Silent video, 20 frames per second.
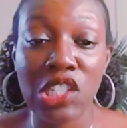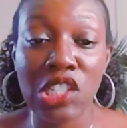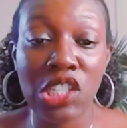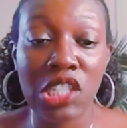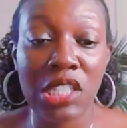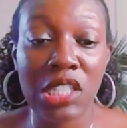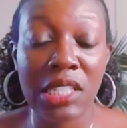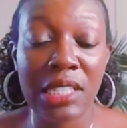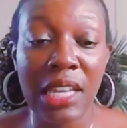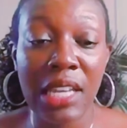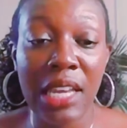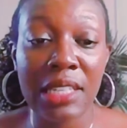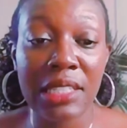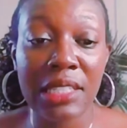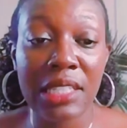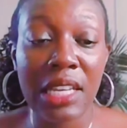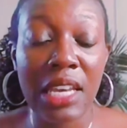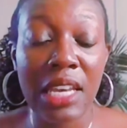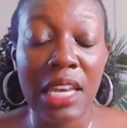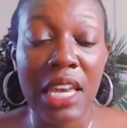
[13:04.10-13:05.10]
just sent
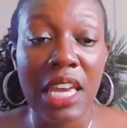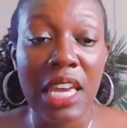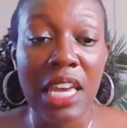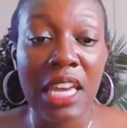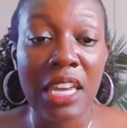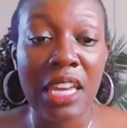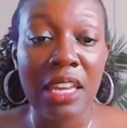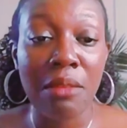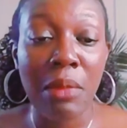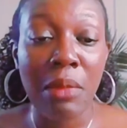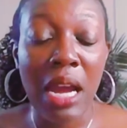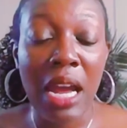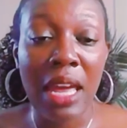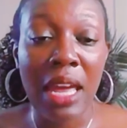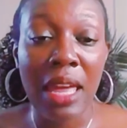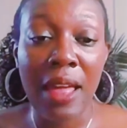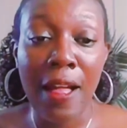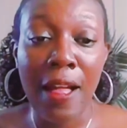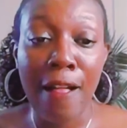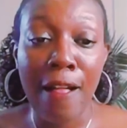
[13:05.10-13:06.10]
in my
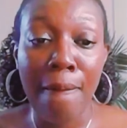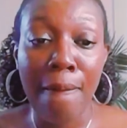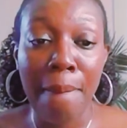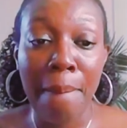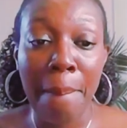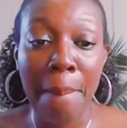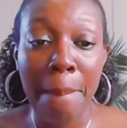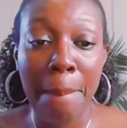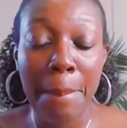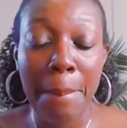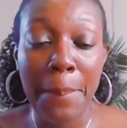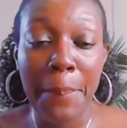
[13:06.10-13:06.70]
um,